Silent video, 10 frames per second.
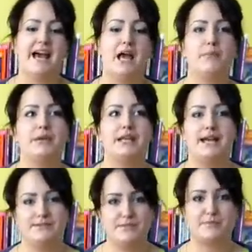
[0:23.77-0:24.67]
I mean,
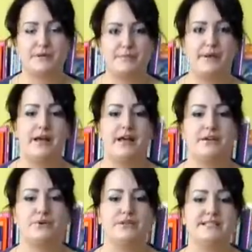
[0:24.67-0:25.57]
how to
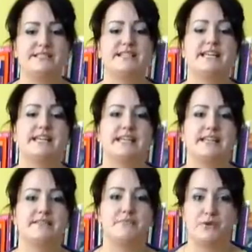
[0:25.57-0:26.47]
prepare your listening
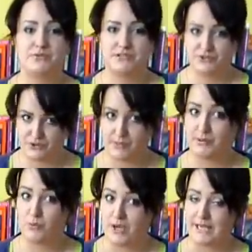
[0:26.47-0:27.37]
in the most
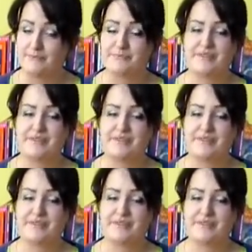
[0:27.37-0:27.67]
enjoyable way